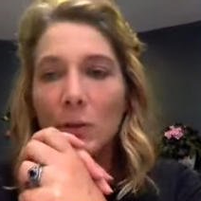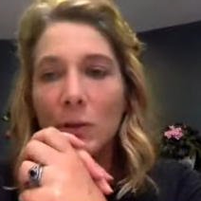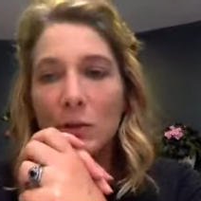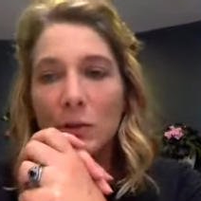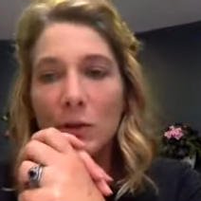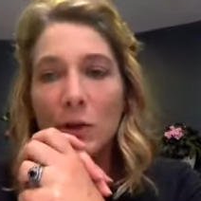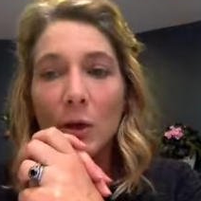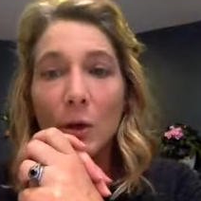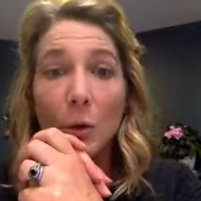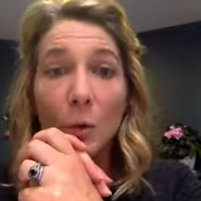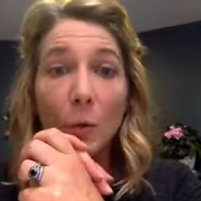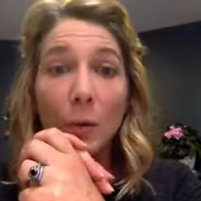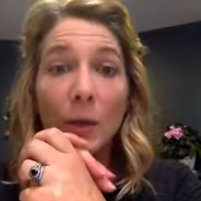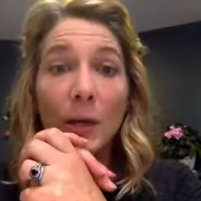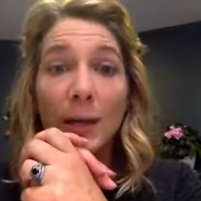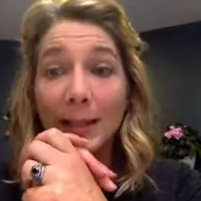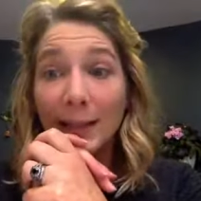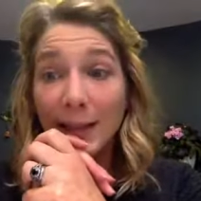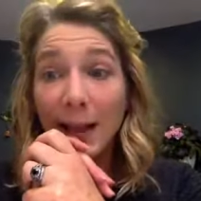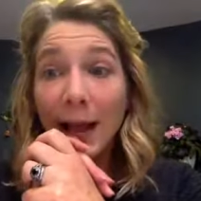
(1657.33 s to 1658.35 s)
so
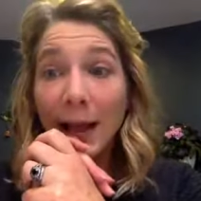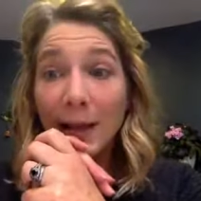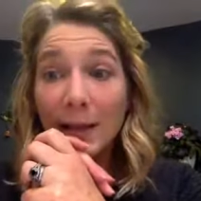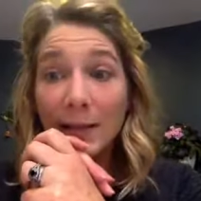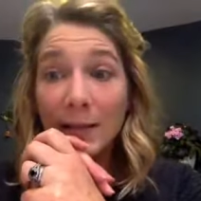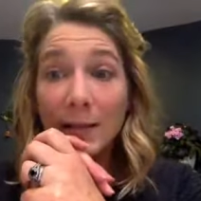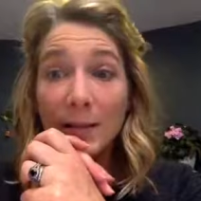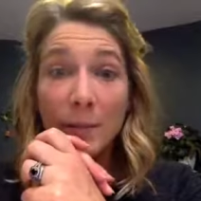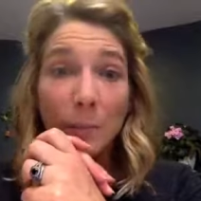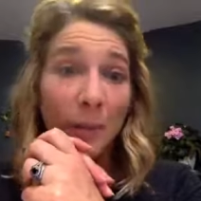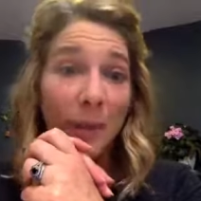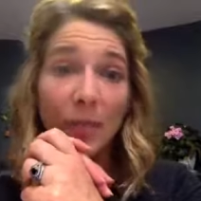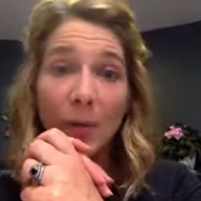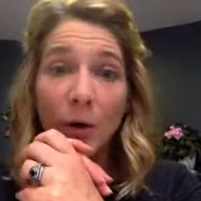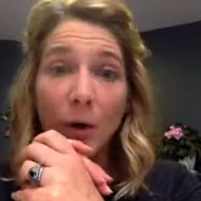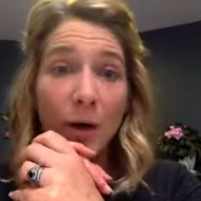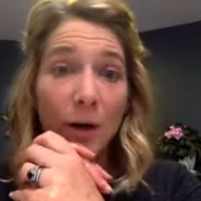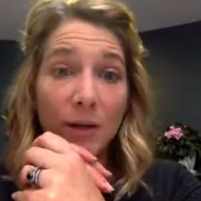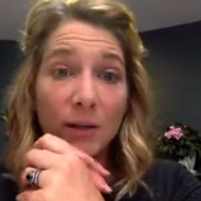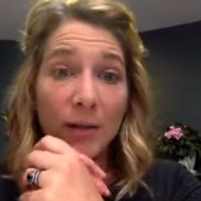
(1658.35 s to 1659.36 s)
yes, but
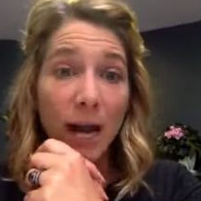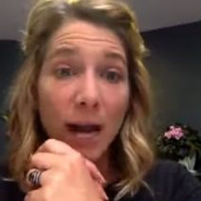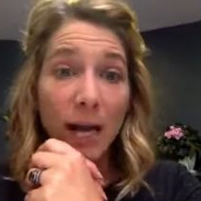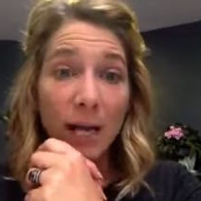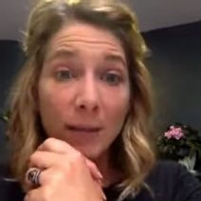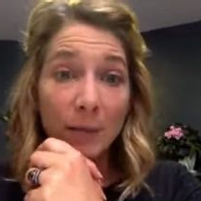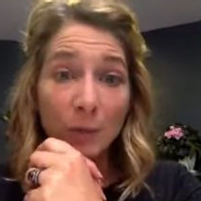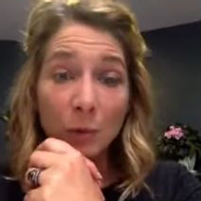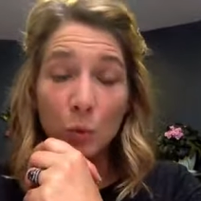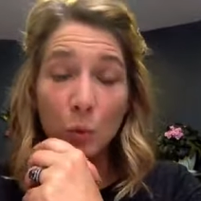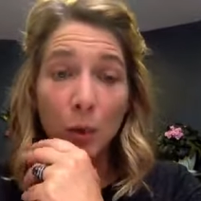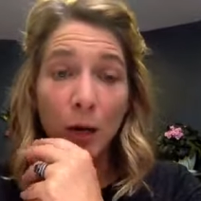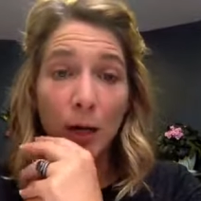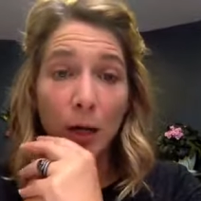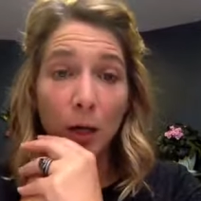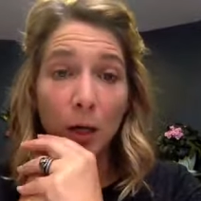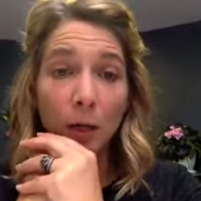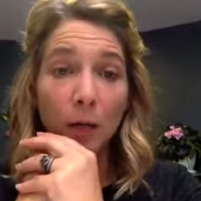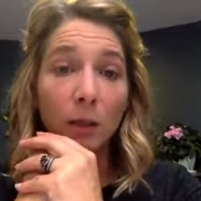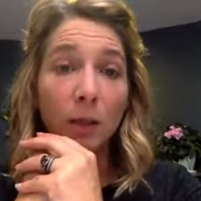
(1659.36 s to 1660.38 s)
there are times
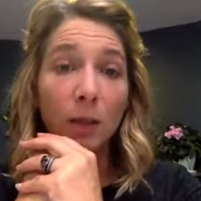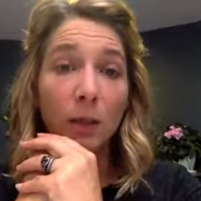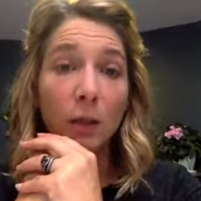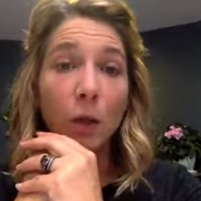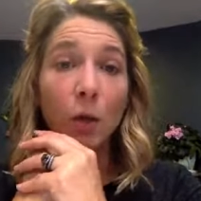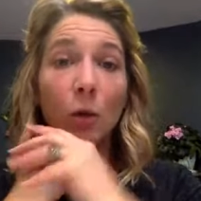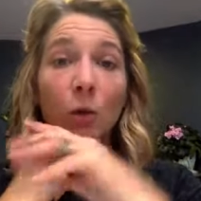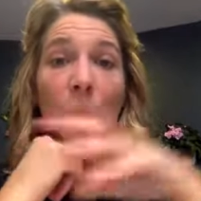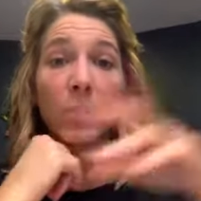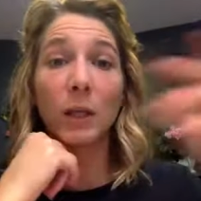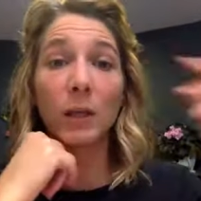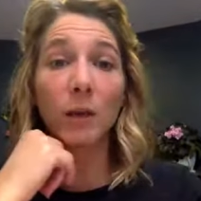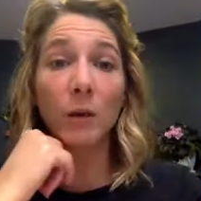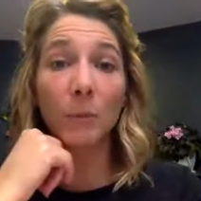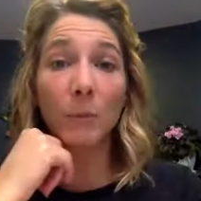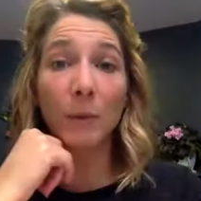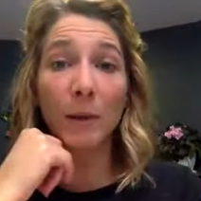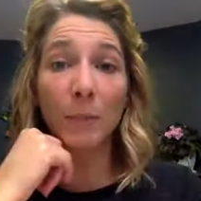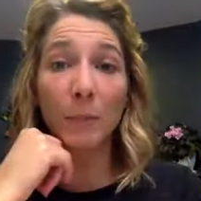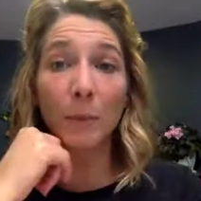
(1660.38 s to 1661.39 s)
where, you know, either
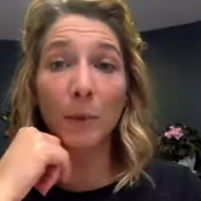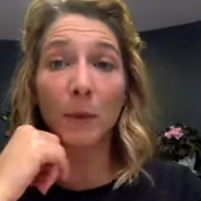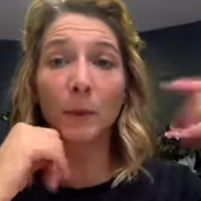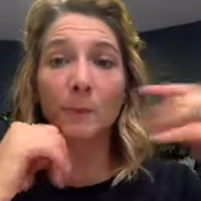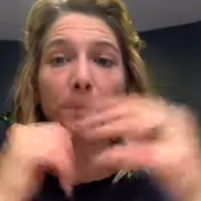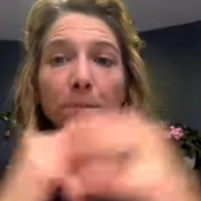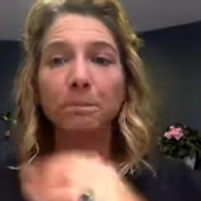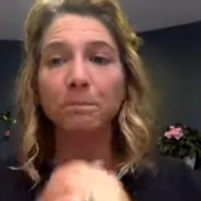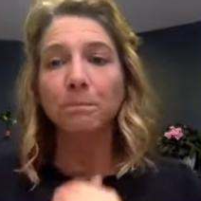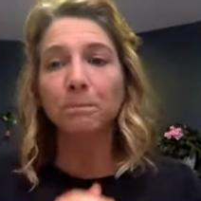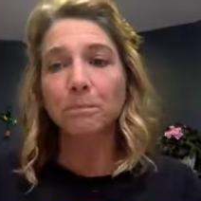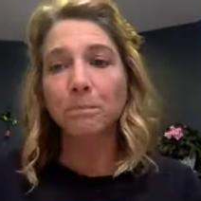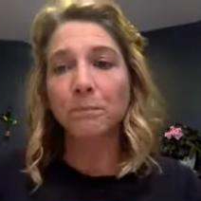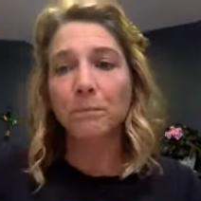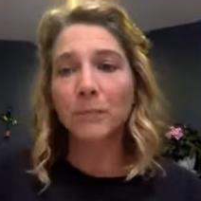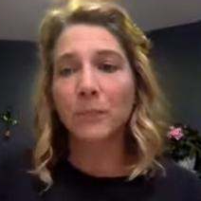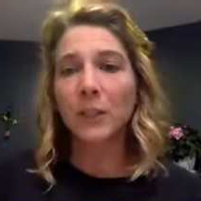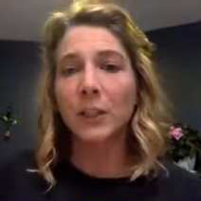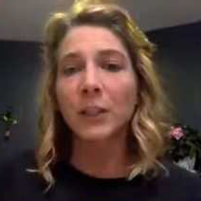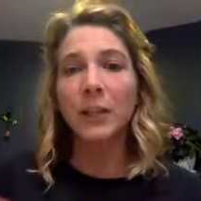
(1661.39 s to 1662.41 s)
people,
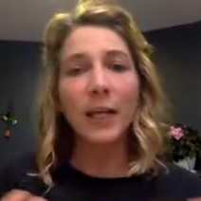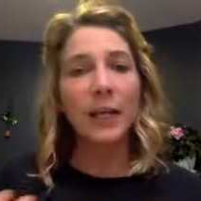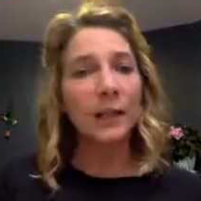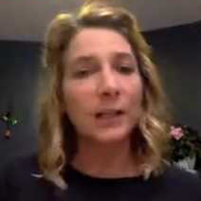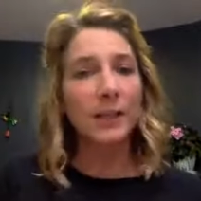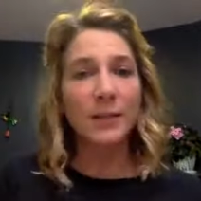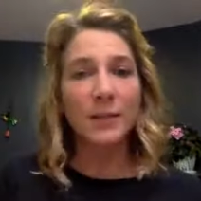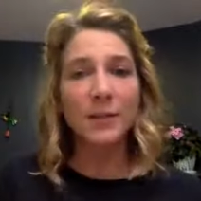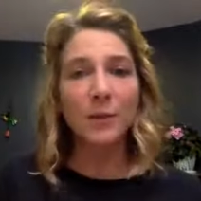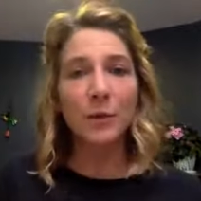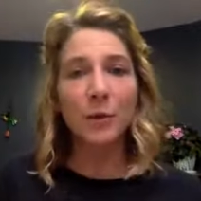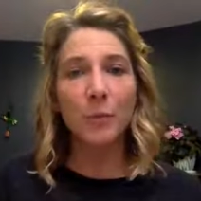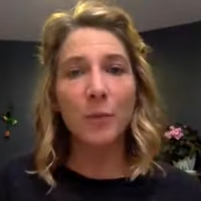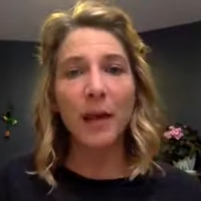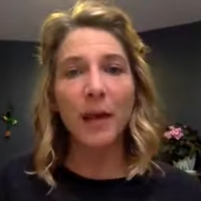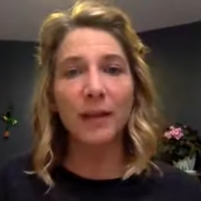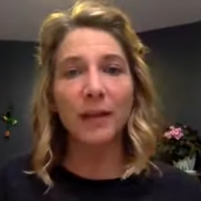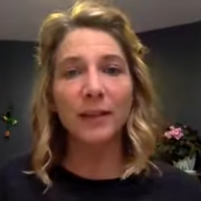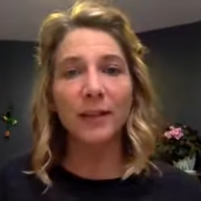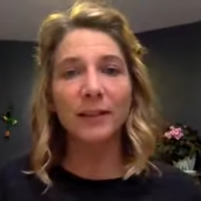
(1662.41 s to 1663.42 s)
you got to listen to your
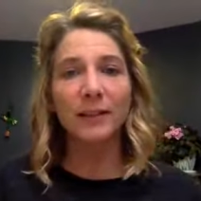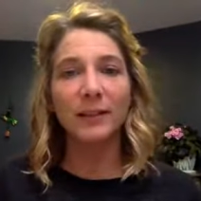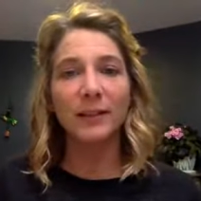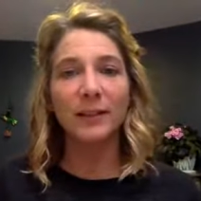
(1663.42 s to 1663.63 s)
body.